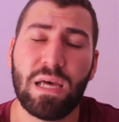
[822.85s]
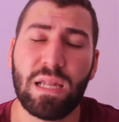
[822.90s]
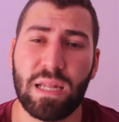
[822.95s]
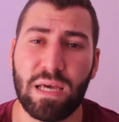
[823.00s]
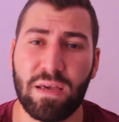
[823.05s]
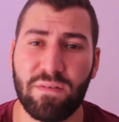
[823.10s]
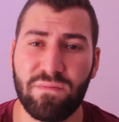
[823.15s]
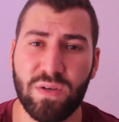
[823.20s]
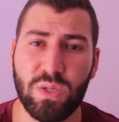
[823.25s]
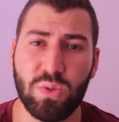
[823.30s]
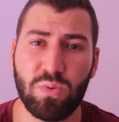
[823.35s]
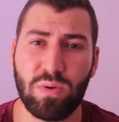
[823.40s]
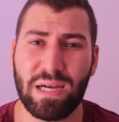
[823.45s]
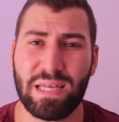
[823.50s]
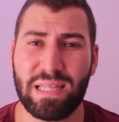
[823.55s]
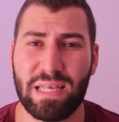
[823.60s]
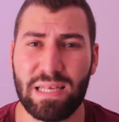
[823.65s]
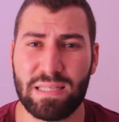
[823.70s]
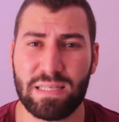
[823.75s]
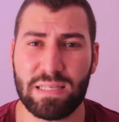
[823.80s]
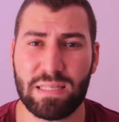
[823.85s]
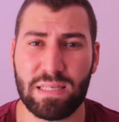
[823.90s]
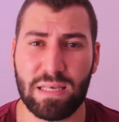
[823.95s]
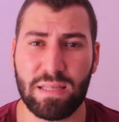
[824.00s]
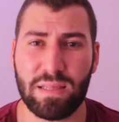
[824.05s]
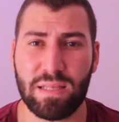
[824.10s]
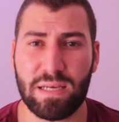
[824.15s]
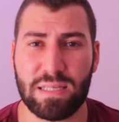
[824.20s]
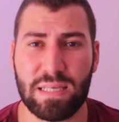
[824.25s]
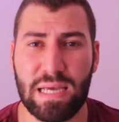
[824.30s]
like visual identity
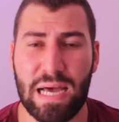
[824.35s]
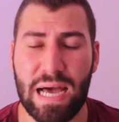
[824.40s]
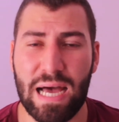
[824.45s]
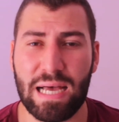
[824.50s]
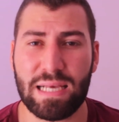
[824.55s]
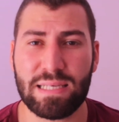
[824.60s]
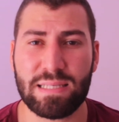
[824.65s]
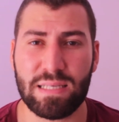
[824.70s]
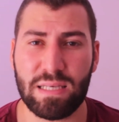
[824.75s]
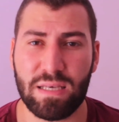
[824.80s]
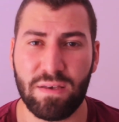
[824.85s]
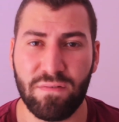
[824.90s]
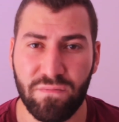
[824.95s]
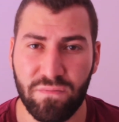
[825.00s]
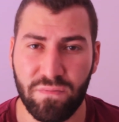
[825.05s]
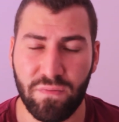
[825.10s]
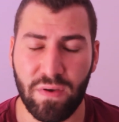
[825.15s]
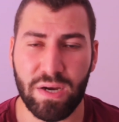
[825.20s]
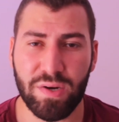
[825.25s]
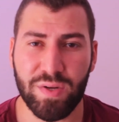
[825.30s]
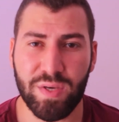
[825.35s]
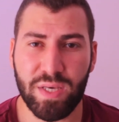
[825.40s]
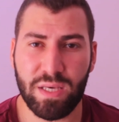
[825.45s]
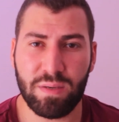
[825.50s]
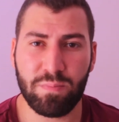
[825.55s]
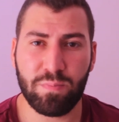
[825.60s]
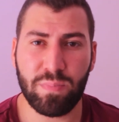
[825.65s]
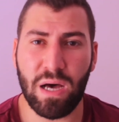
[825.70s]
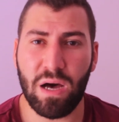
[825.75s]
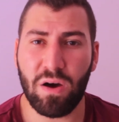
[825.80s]
that has a
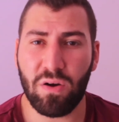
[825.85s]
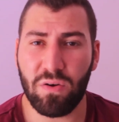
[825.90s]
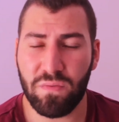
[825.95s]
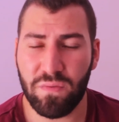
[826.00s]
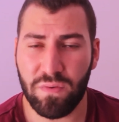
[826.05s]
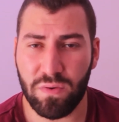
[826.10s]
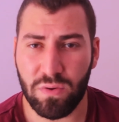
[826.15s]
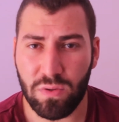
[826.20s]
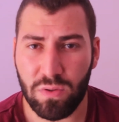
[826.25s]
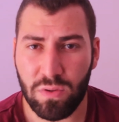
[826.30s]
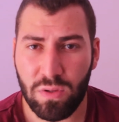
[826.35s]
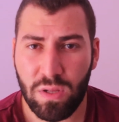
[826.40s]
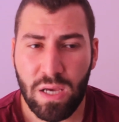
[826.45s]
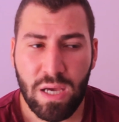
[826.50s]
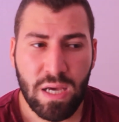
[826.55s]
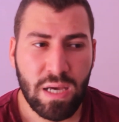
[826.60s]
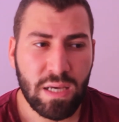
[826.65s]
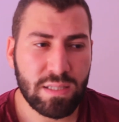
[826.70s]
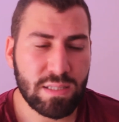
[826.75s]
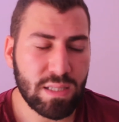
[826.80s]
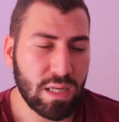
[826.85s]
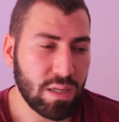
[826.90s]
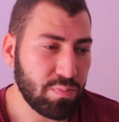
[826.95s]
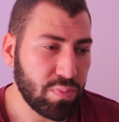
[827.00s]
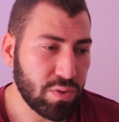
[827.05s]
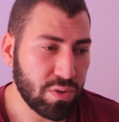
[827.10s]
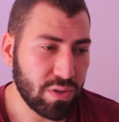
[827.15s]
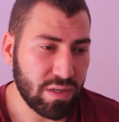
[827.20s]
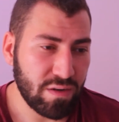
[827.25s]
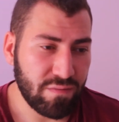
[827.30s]
very powerful
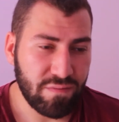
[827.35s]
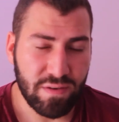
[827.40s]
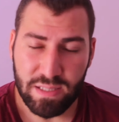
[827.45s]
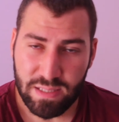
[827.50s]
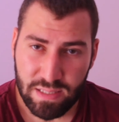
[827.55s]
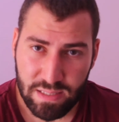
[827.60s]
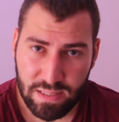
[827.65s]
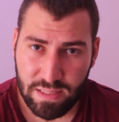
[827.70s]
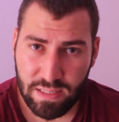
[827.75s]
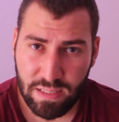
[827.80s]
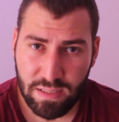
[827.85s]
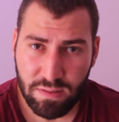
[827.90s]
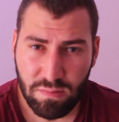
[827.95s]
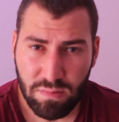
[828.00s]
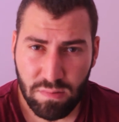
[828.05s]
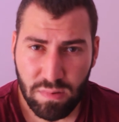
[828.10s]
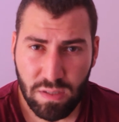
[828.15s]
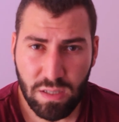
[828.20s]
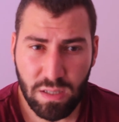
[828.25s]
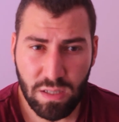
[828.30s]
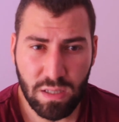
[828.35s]
typography system.